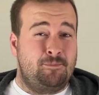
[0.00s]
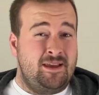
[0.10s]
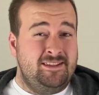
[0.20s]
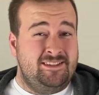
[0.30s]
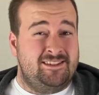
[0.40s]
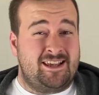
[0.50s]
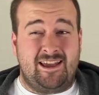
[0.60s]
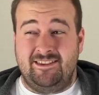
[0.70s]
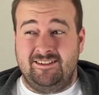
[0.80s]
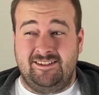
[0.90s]
Beasts
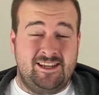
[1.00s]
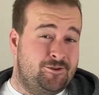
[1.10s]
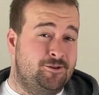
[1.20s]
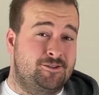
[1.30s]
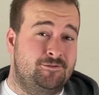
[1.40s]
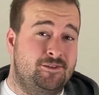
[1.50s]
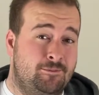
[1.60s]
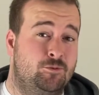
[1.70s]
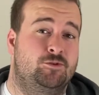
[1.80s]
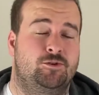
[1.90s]
and the Secrets of
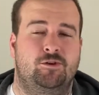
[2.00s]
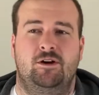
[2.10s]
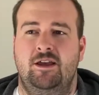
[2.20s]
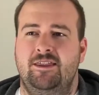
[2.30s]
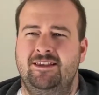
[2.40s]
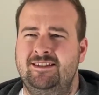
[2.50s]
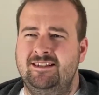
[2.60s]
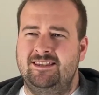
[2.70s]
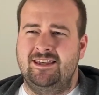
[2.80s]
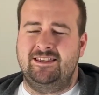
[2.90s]
Dumbledore. This
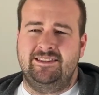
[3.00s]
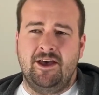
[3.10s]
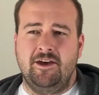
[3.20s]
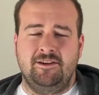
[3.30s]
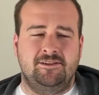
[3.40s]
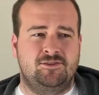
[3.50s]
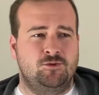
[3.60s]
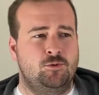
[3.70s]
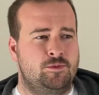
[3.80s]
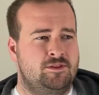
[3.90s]
is the third
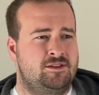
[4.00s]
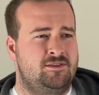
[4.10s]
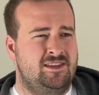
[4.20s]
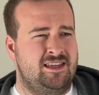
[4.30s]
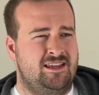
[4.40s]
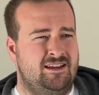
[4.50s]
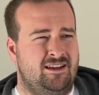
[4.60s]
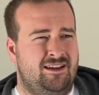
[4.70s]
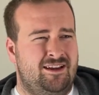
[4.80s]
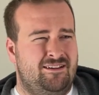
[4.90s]
installment to the.
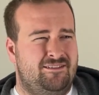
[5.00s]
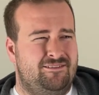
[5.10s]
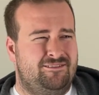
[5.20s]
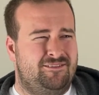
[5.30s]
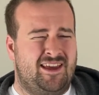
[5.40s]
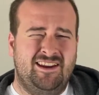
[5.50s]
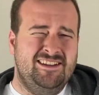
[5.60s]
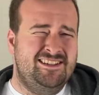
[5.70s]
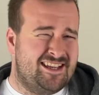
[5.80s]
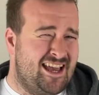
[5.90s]
Can I
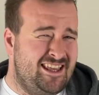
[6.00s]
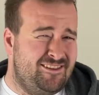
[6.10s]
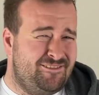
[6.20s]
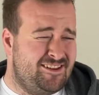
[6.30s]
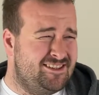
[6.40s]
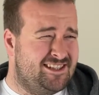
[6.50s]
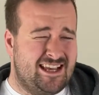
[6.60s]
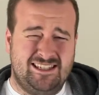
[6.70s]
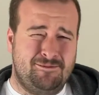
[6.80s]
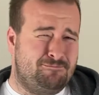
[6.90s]
say the
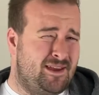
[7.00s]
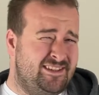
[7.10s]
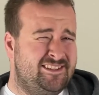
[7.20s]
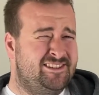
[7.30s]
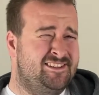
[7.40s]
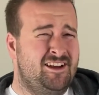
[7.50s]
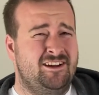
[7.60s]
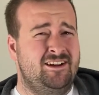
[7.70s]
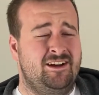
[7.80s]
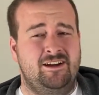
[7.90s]
Fantastic Beasts
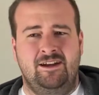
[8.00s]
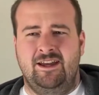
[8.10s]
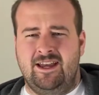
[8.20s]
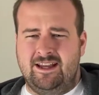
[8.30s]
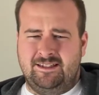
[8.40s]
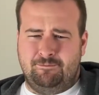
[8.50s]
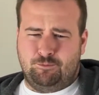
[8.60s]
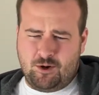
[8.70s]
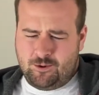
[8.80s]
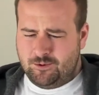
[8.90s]
saga? It's a
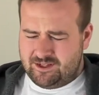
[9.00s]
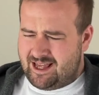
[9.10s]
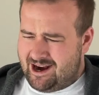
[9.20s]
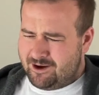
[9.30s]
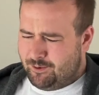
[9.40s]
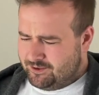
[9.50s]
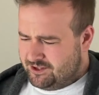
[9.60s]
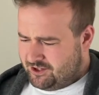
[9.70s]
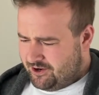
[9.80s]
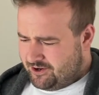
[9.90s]
prequel to the Harry
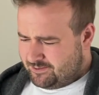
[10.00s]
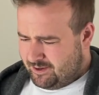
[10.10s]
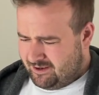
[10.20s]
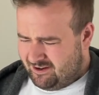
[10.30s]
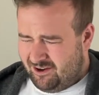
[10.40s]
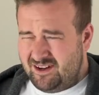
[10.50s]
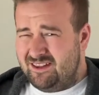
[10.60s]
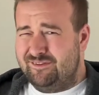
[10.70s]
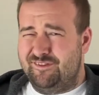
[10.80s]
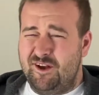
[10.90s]
Potter shows, but only
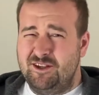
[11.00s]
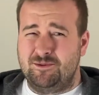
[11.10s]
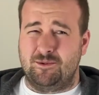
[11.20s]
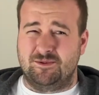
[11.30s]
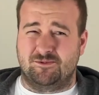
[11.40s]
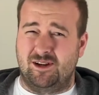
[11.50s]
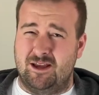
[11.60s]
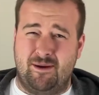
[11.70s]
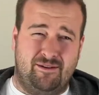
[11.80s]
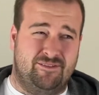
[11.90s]
the first one was
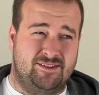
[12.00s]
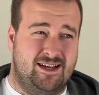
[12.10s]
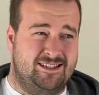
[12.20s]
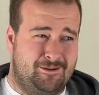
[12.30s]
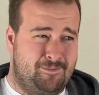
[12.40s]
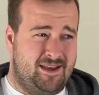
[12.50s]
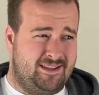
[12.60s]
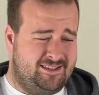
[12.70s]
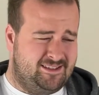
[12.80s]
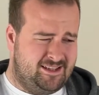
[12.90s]
really about fantastic
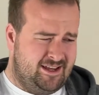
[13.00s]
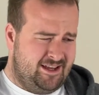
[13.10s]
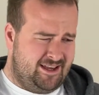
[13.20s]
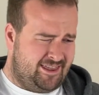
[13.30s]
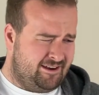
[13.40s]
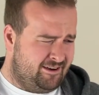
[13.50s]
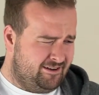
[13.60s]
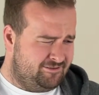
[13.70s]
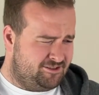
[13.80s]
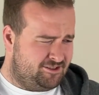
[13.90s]
beasts. It then
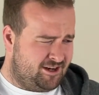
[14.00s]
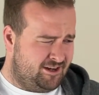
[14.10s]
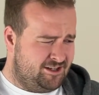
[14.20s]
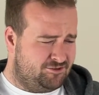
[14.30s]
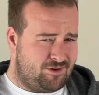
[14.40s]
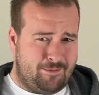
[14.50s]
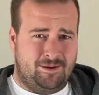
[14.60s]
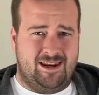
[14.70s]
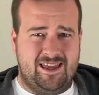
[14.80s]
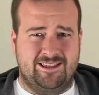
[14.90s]
kind of changed
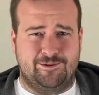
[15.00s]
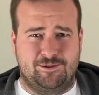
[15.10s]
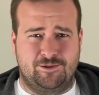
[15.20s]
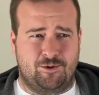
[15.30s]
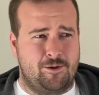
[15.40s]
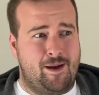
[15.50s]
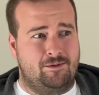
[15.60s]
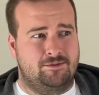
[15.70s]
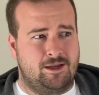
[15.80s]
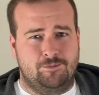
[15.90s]
rapidly into a story
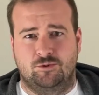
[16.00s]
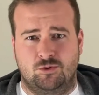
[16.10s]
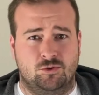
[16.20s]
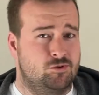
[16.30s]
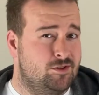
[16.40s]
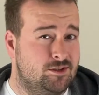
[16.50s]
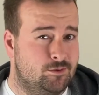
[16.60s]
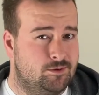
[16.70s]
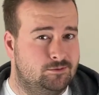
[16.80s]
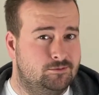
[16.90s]
about Dumbledore and
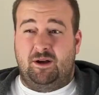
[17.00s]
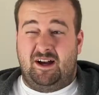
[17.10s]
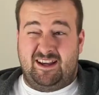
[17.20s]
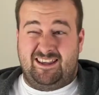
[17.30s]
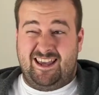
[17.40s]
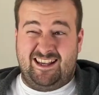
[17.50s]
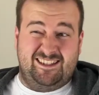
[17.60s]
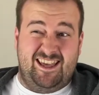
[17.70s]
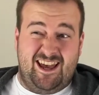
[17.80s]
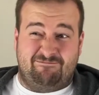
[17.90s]
Grindelwald. But I
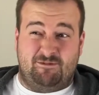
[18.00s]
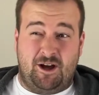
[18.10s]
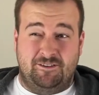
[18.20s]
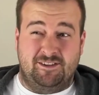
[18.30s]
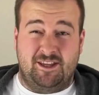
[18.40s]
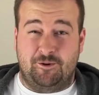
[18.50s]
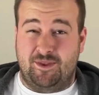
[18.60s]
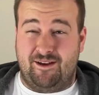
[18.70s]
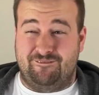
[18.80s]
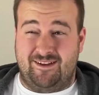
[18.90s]
guess they're kind of stuck
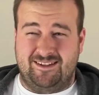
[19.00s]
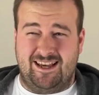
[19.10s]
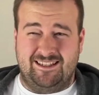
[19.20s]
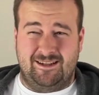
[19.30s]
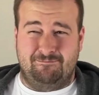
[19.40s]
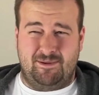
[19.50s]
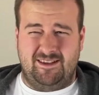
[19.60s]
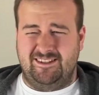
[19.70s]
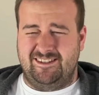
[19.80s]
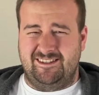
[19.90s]
with that Fantastic
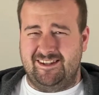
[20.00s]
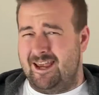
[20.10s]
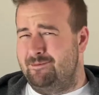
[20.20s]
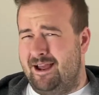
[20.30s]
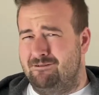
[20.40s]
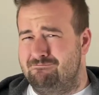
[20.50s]
Beasts name now.